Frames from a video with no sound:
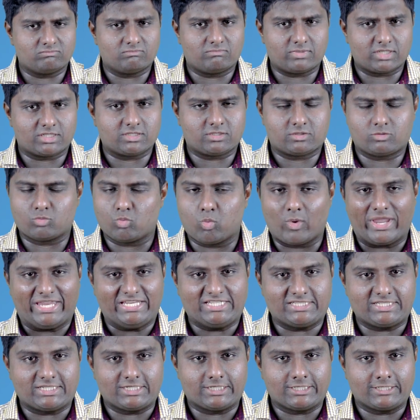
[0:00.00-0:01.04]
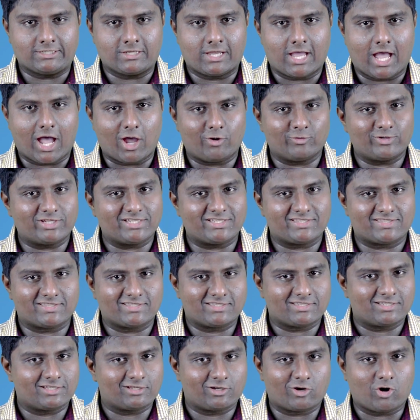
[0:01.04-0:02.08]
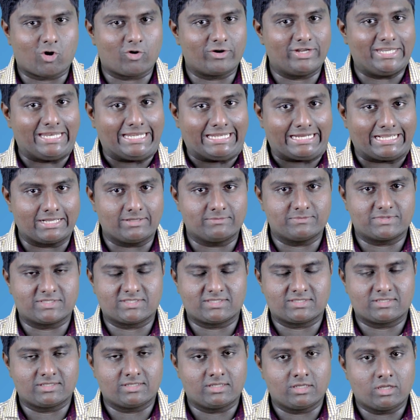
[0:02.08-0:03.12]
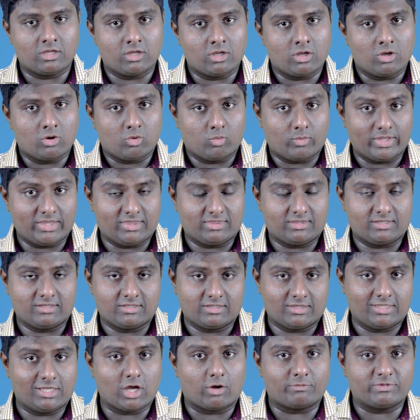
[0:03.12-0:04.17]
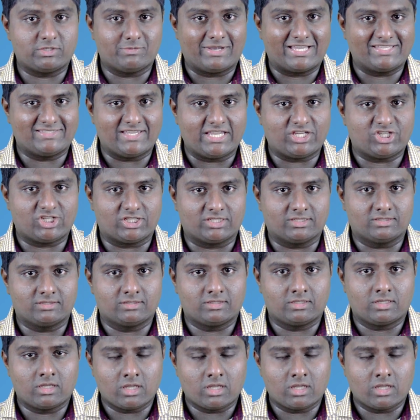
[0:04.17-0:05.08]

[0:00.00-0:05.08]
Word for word: But wait, how does content comes with the optimization?